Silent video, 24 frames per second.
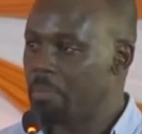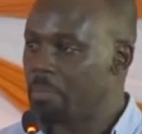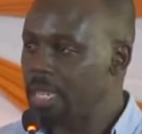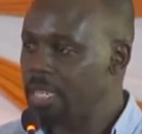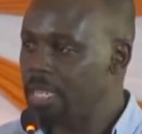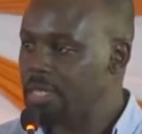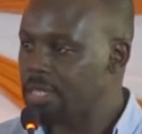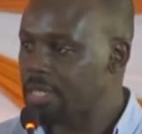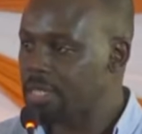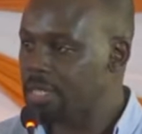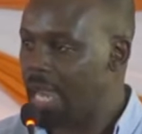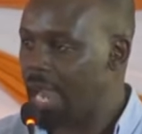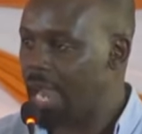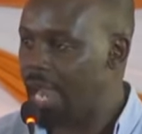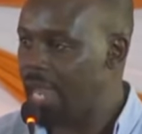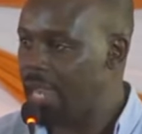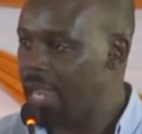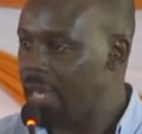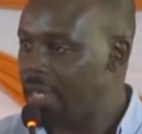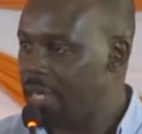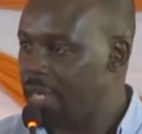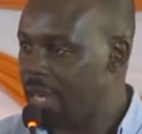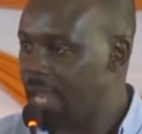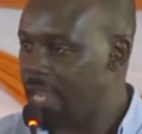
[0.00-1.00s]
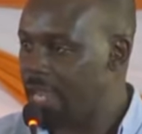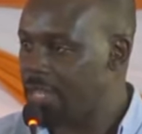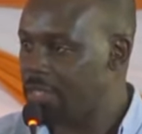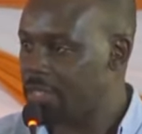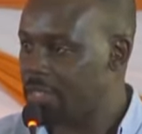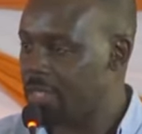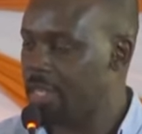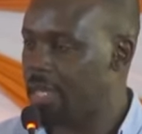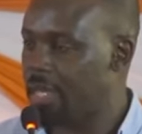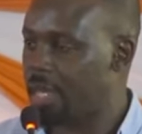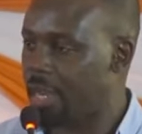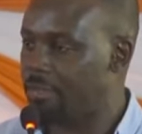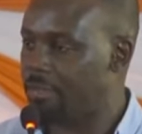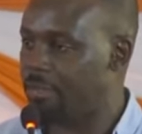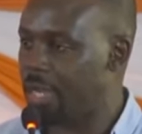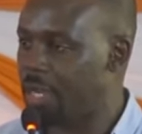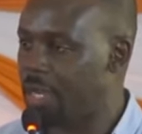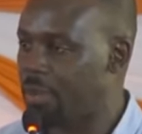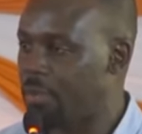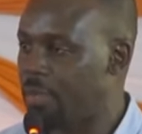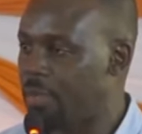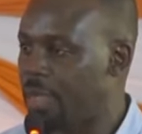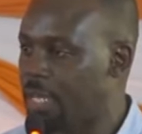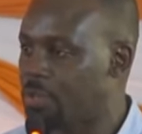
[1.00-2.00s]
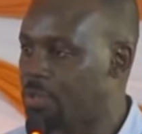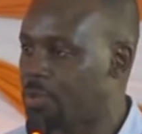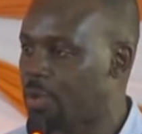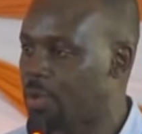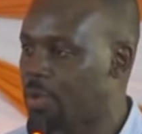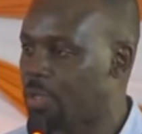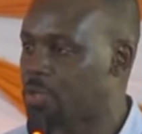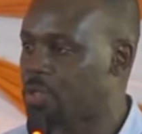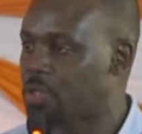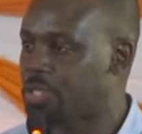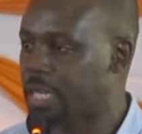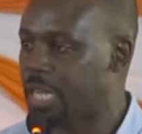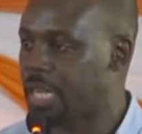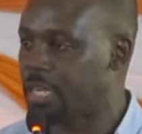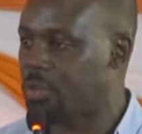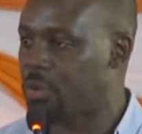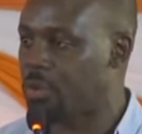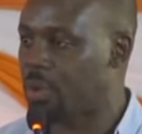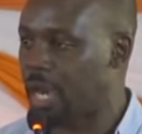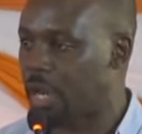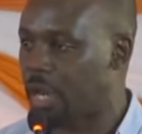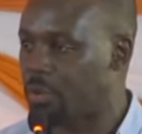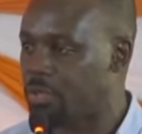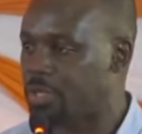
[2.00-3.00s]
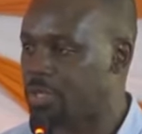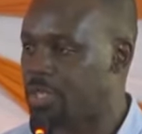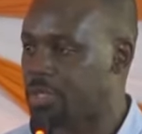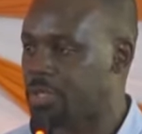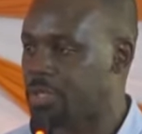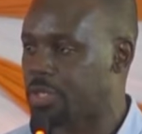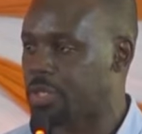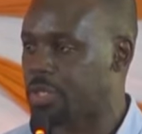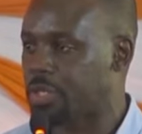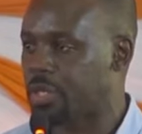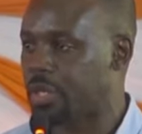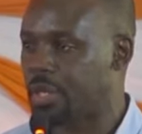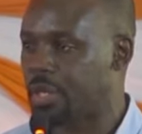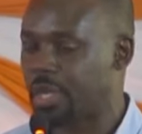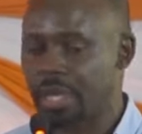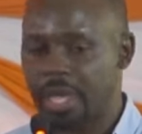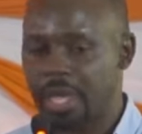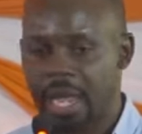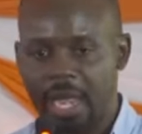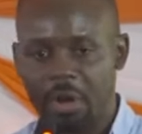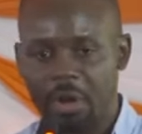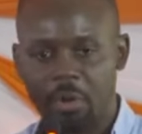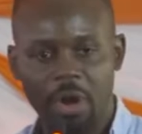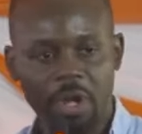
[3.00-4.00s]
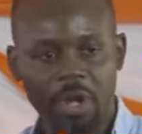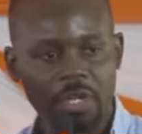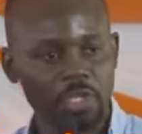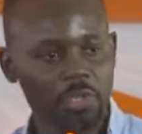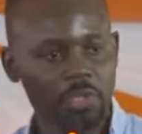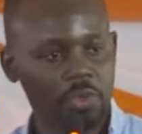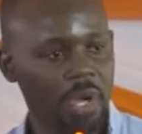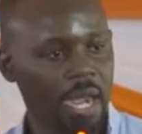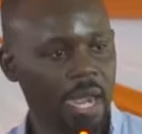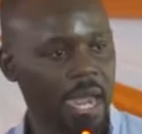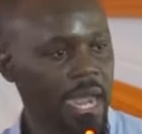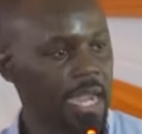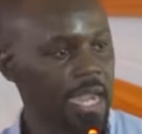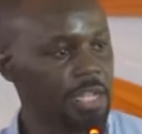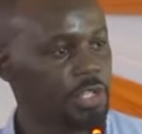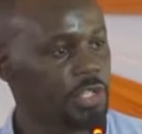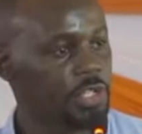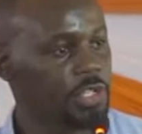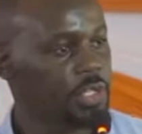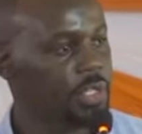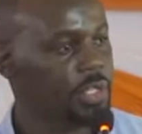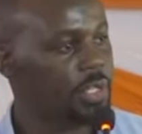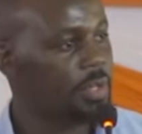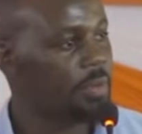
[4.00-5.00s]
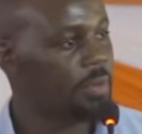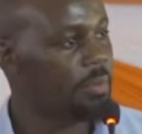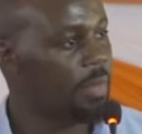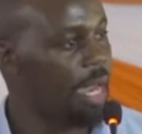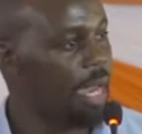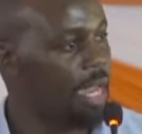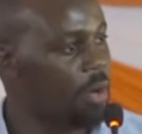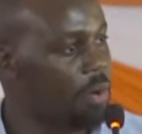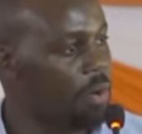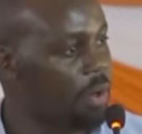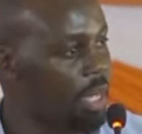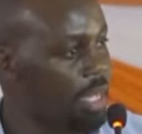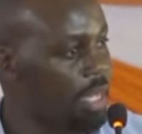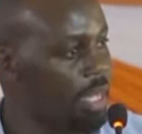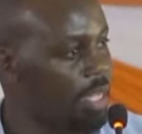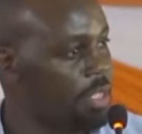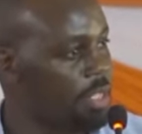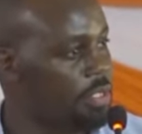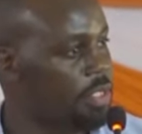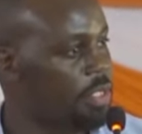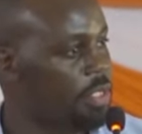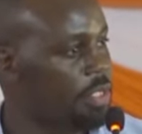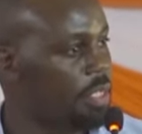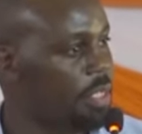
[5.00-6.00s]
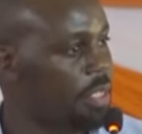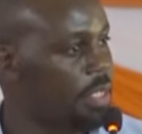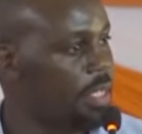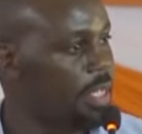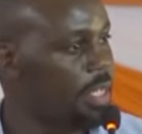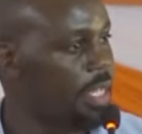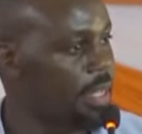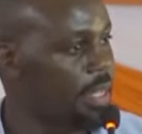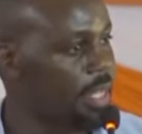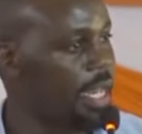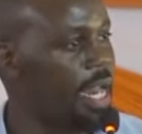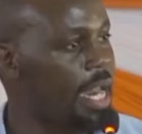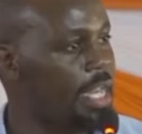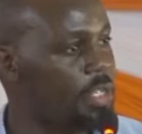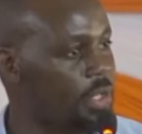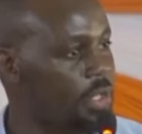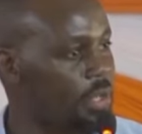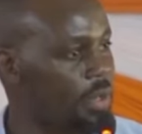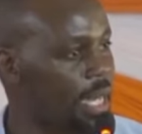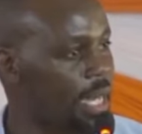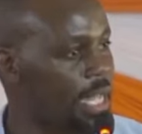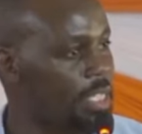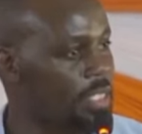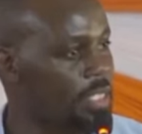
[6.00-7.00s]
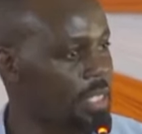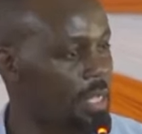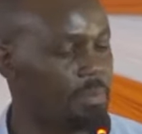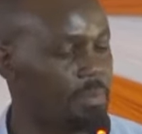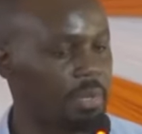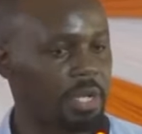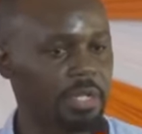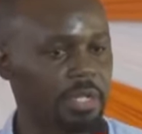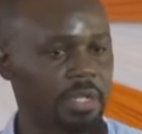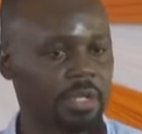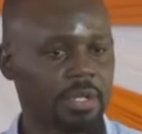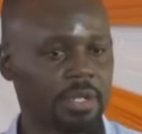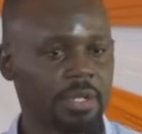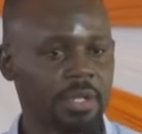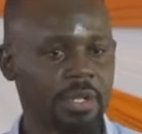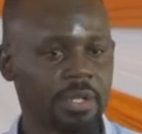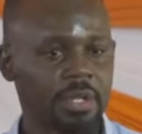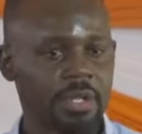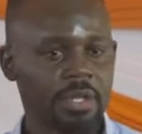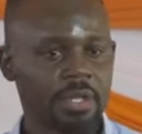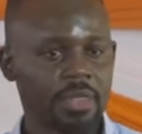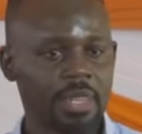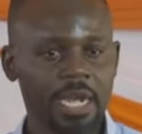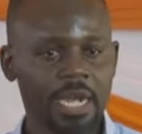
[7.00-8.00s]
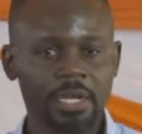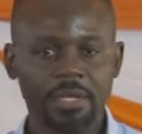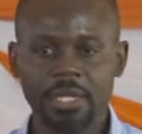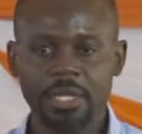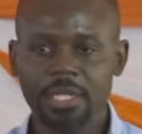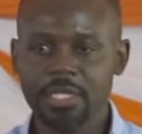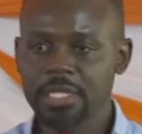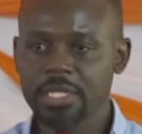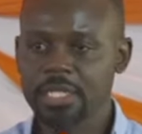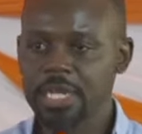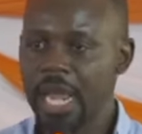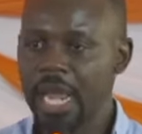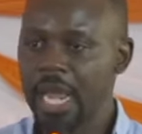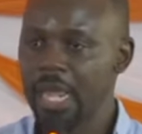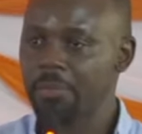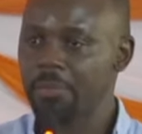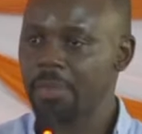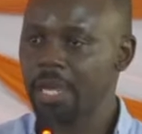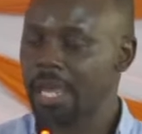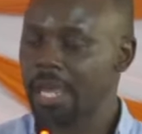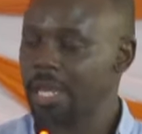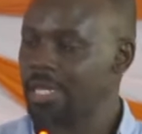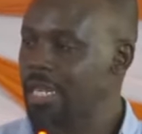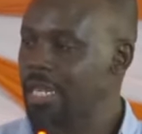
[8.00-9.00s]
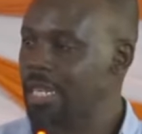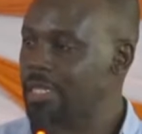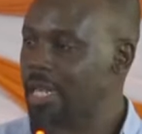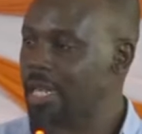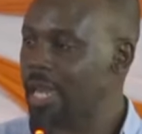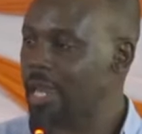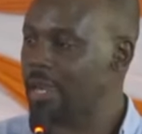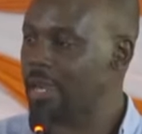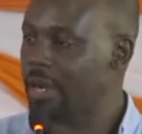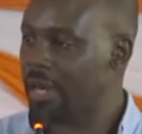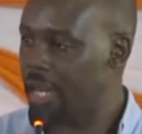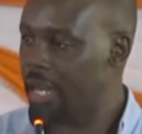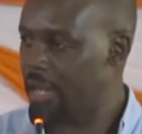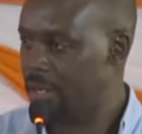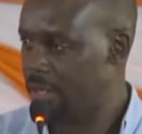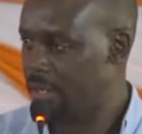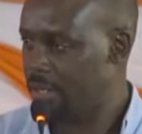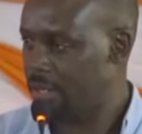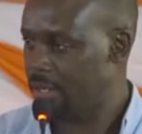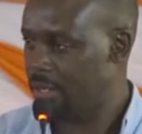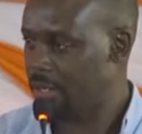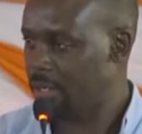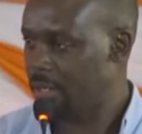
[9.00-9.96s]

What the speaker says: beside raising revenue that we want to send to counties. I want to urge my colleagues in the National Assembly that this time let us agree